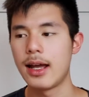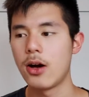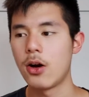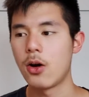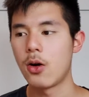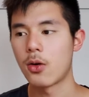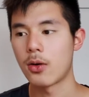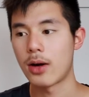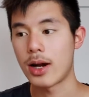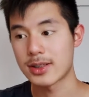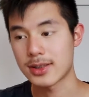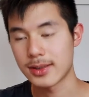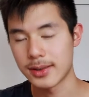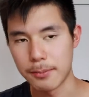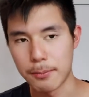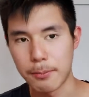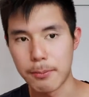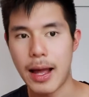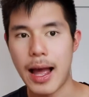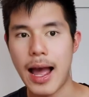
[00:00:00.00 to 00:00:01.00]
or as
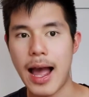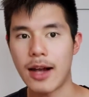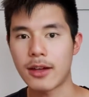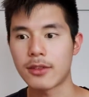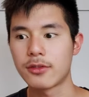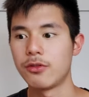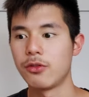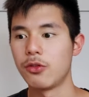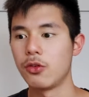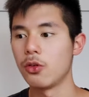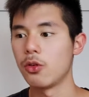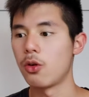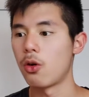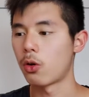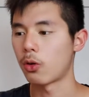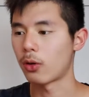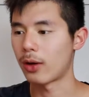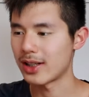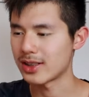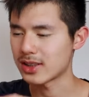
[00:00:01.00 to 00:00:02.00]
impactful,
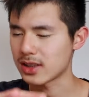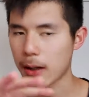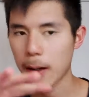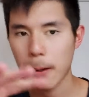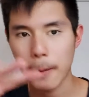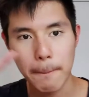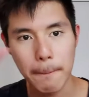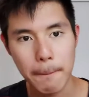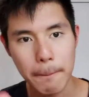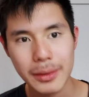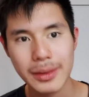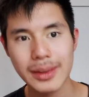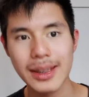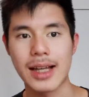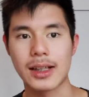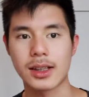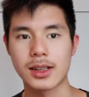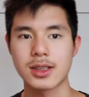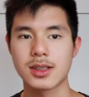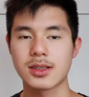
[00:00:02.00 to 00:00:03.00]
or as
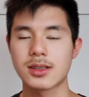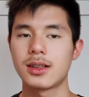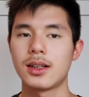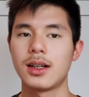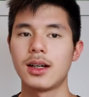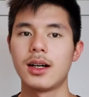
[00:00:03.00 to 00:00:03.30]
complex